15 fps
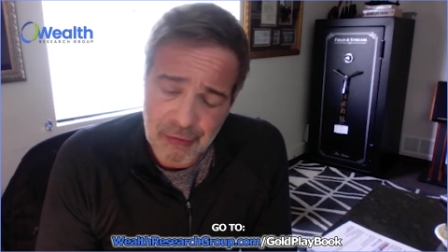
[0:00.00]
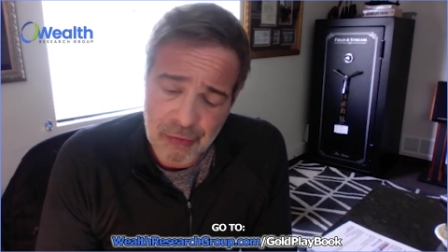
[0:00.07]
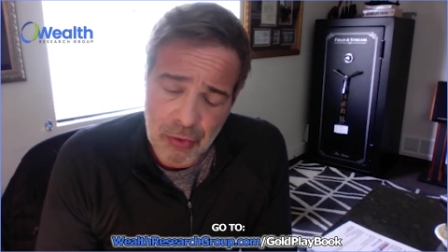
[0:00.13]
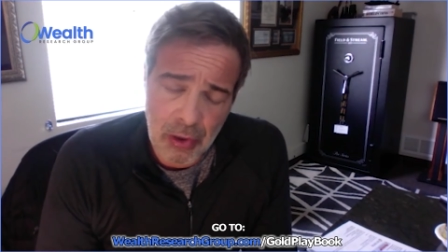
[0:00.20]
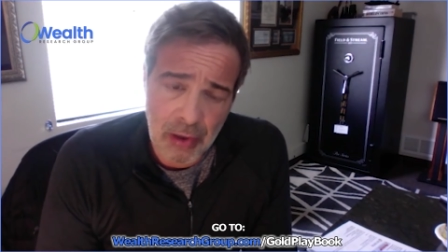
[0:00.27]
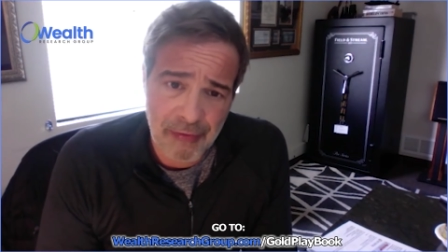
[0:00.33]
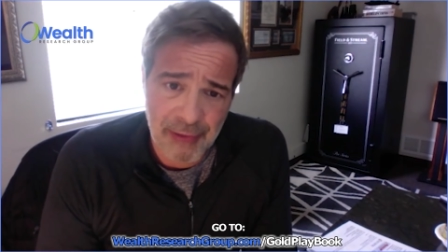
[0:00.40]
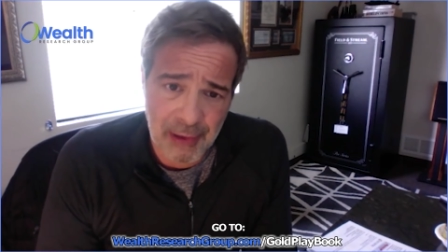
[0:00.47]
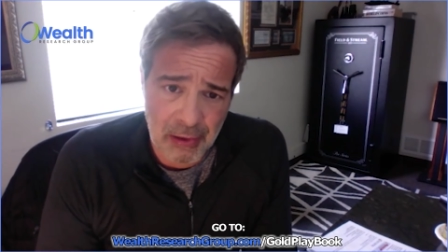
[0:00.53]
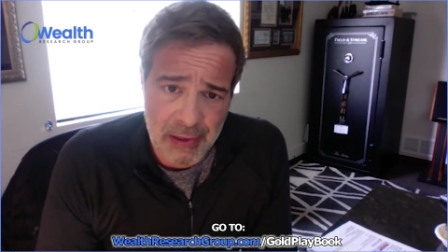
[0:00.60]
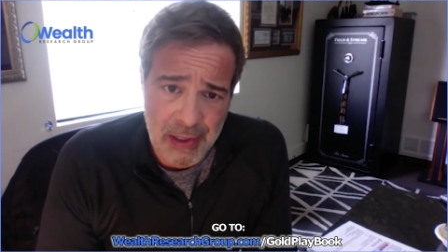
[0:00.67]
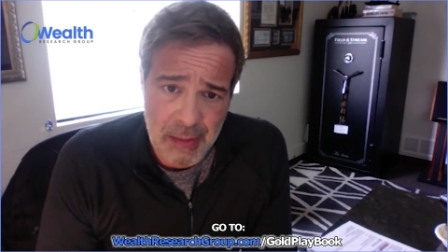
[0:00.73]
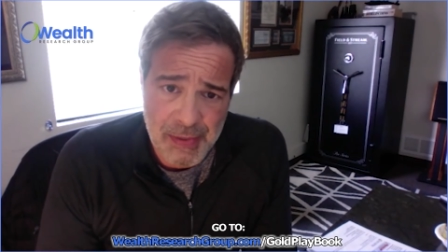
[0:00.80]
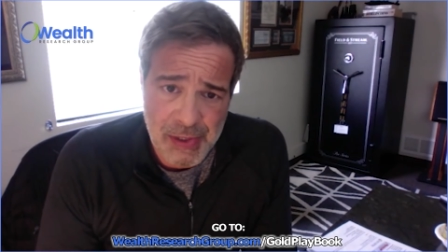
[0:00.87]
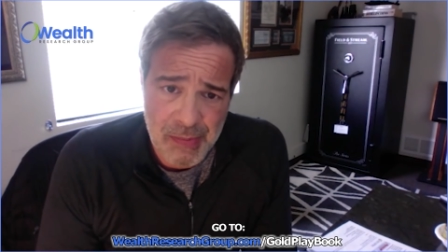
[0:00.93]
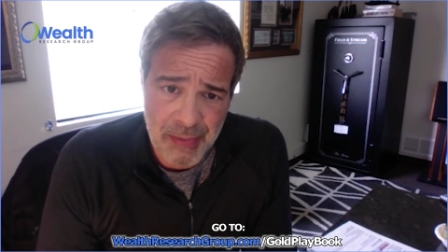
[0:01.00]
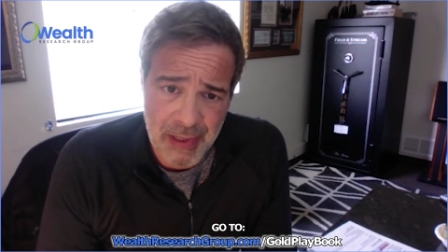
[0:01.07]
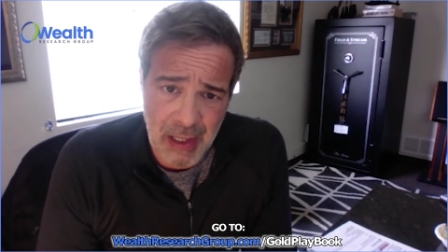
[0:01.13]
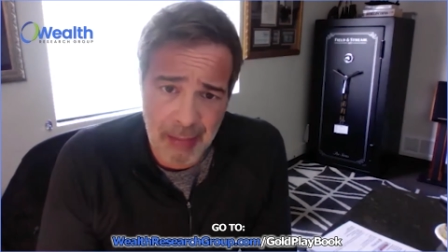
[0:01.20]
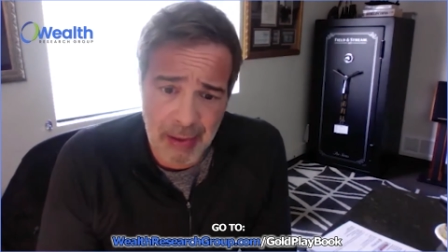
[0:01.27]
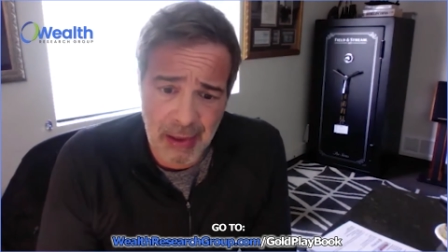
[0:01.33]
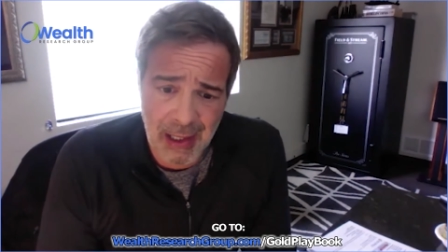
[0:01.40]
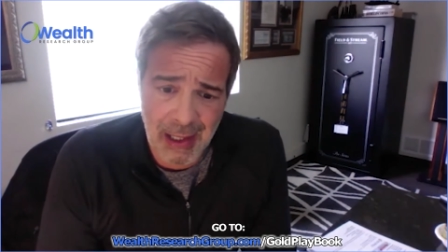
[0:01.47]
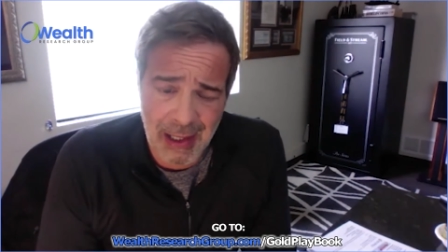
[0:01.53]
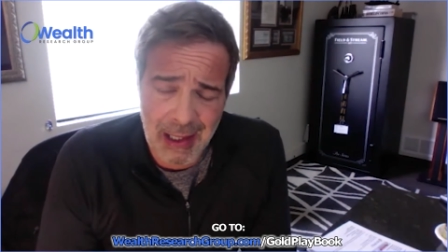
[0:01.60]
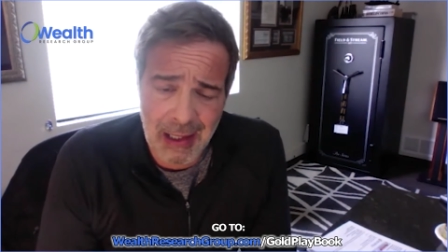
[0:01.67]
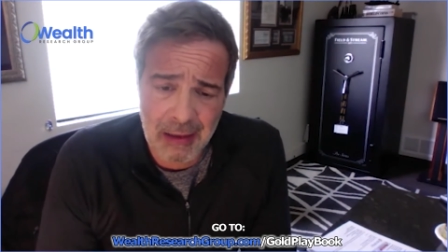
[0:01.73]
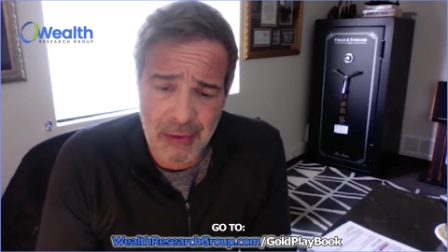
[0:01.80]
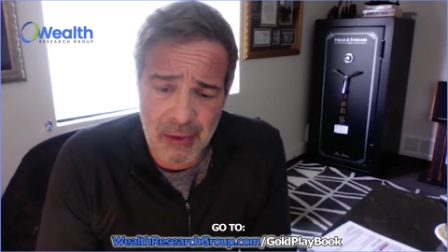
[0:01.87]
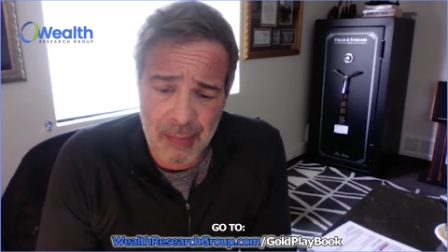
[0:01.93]
had strong fingertips and been able
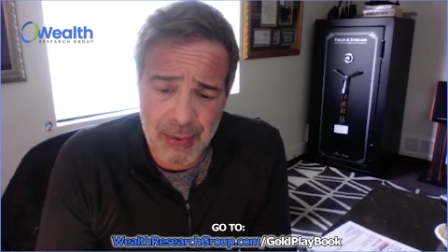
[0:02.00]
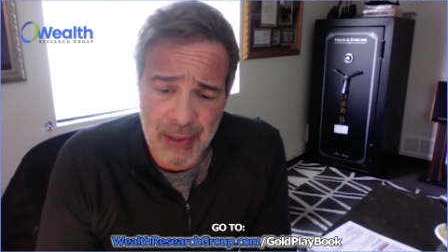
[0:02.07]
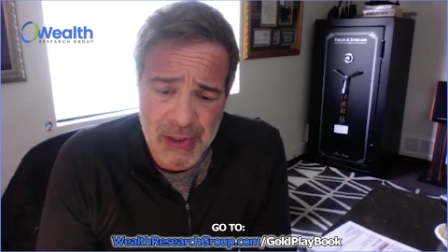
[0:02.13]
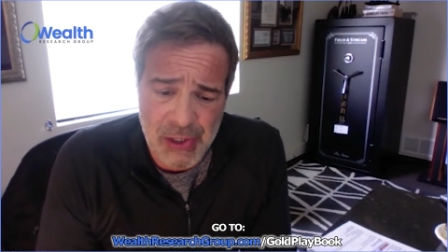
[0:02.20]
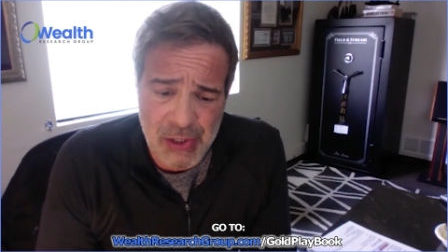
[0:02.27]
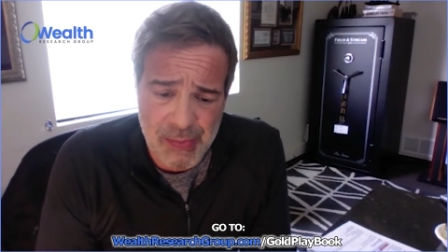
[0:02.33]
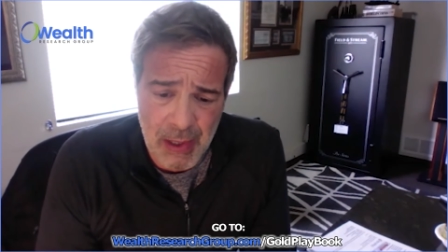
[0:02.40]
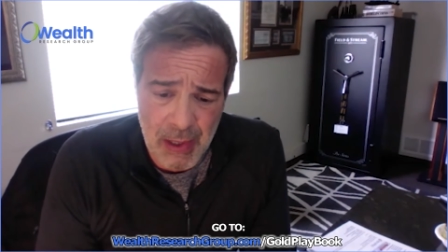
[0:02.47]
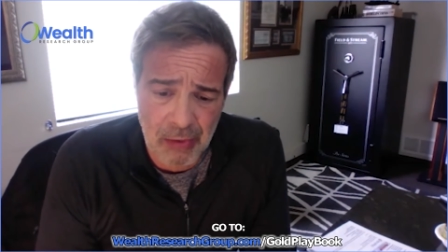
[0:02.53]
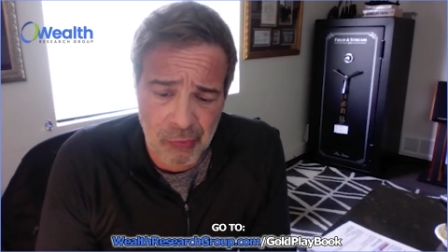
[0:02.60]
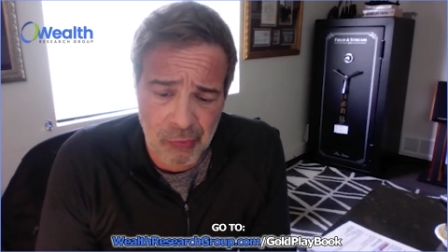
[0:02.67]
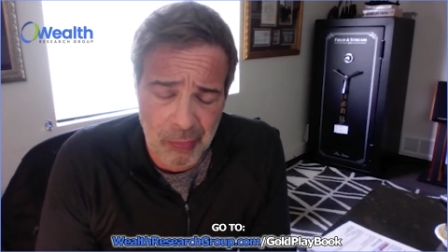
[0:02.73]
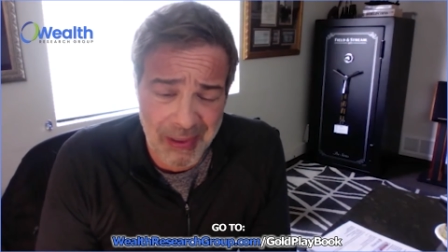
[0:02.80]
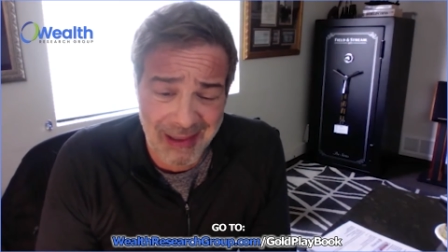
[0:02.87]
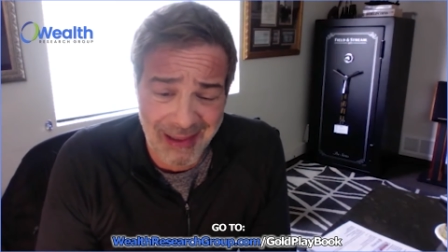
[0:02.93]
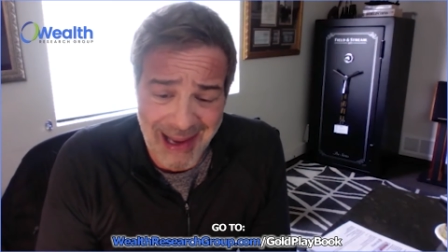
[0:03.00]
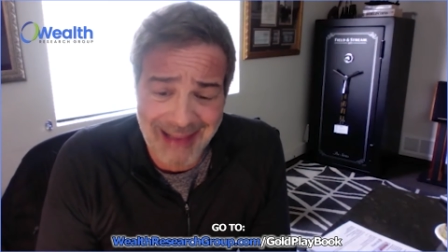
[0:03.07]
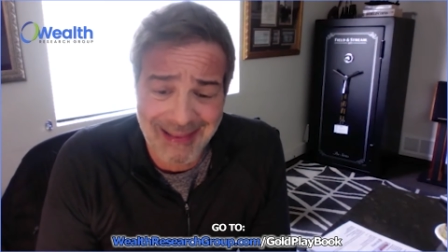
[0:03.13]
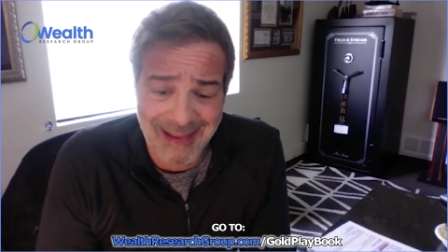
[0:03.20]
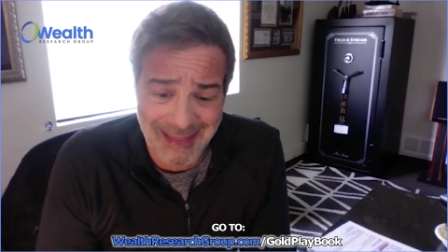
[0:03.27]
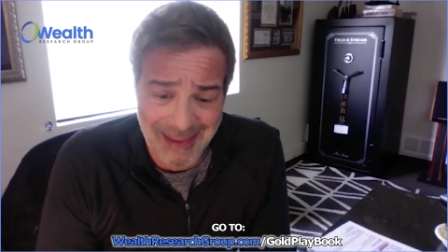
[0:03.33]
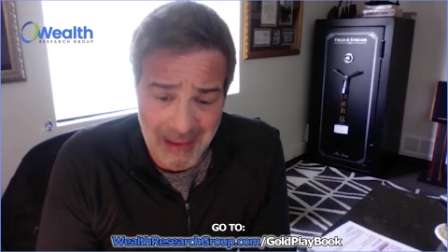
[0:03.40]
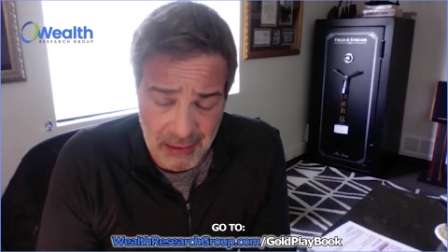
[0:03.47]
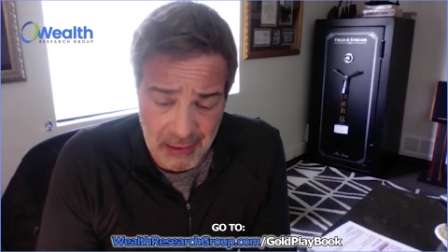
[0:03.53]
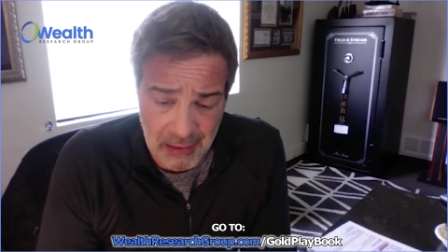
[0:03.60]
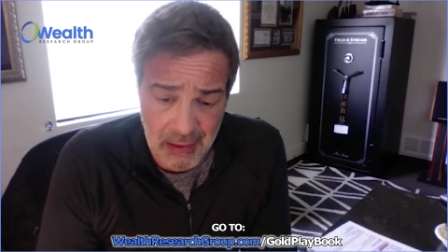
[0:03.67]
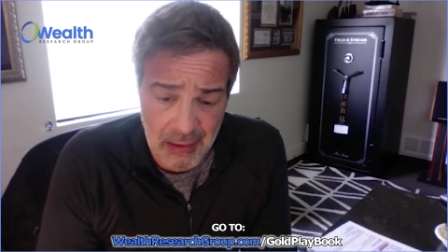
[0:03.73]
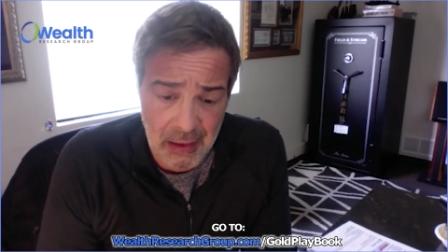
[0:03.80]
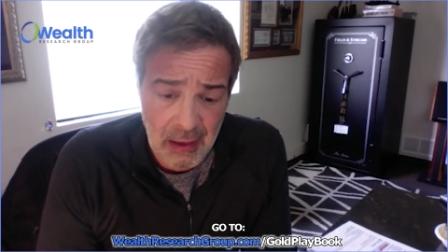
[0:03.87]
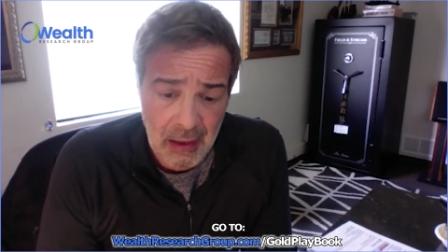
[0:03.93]
to hang on to their precious metals will be glad that
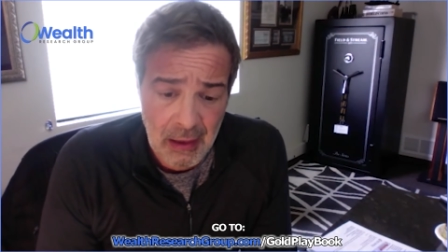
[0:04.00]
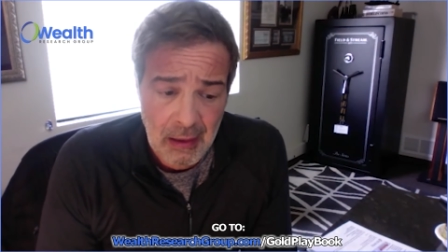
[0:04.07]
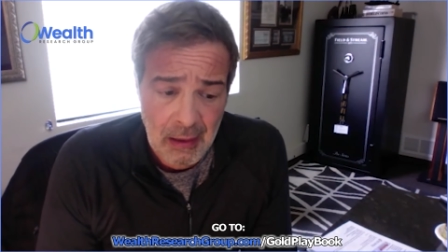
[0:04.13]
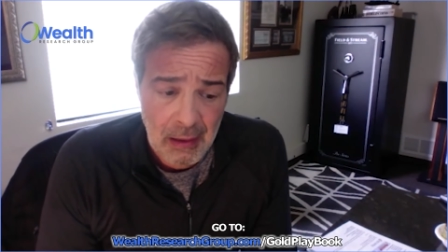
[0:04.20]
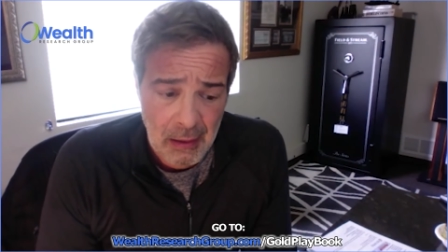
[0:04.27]
they did.